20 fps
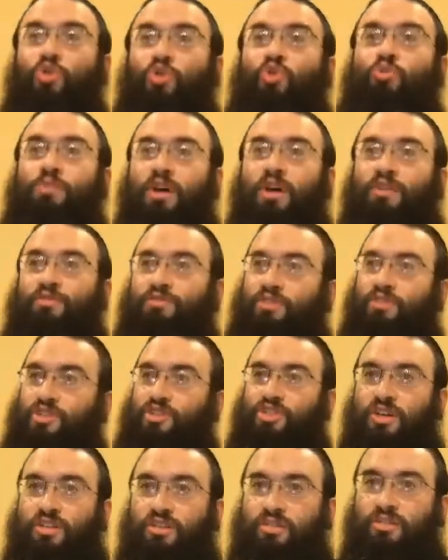You want to go to Uman for
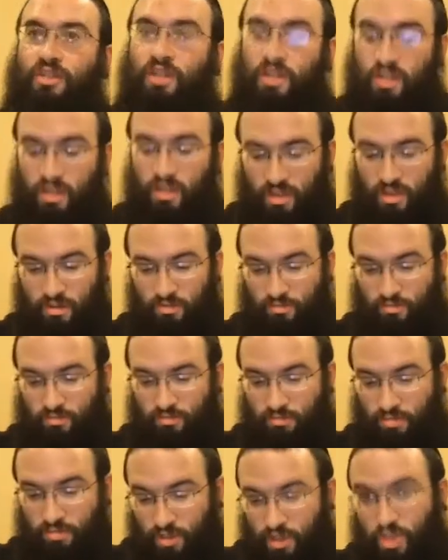Rosh Hashanah,
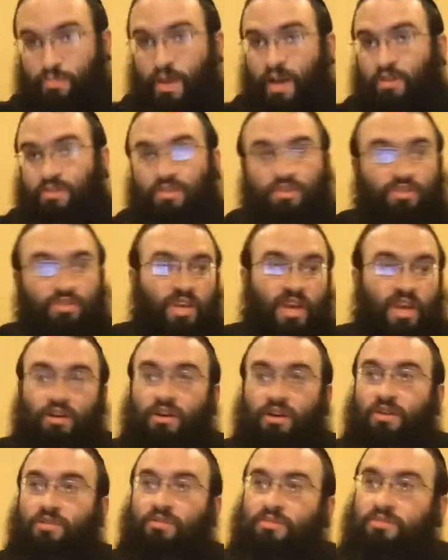but your spouse says you
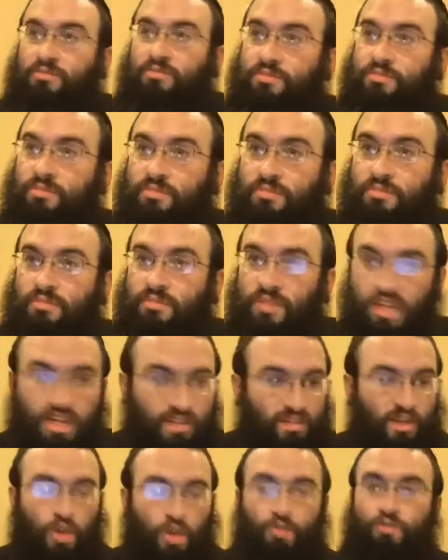can't go.
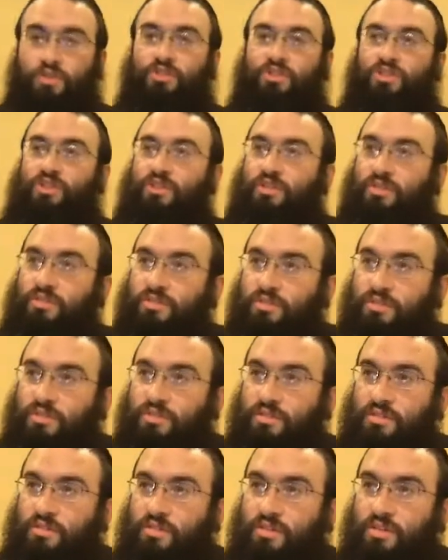You got to stay home for Rosh Hashanah.
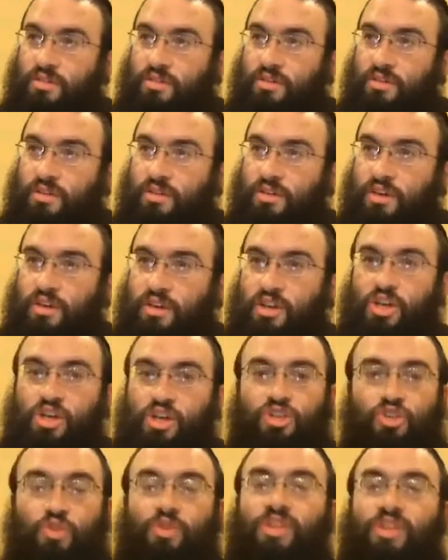
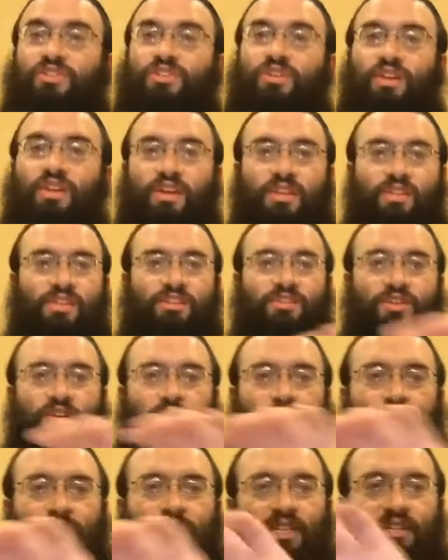So these are,
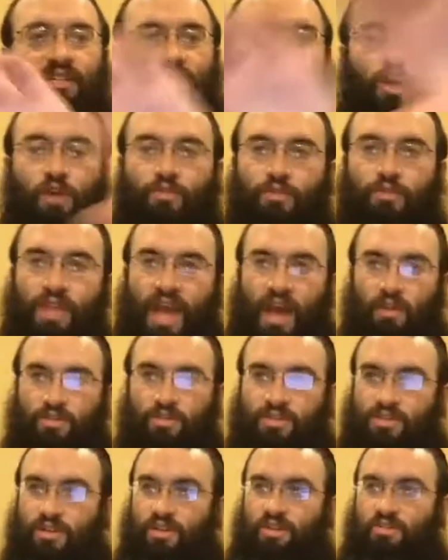these are manias that come from the
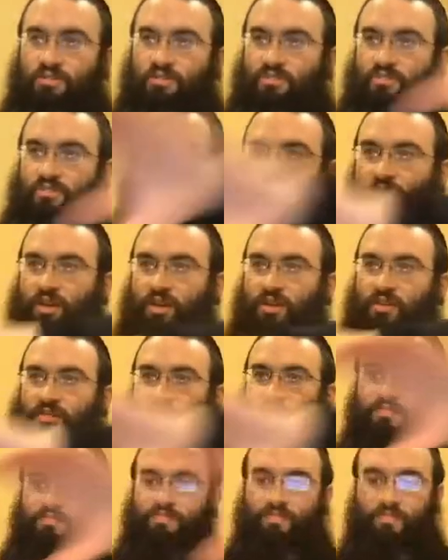outside.
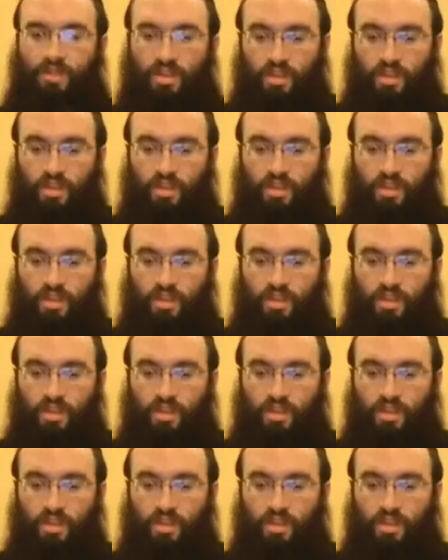Okay?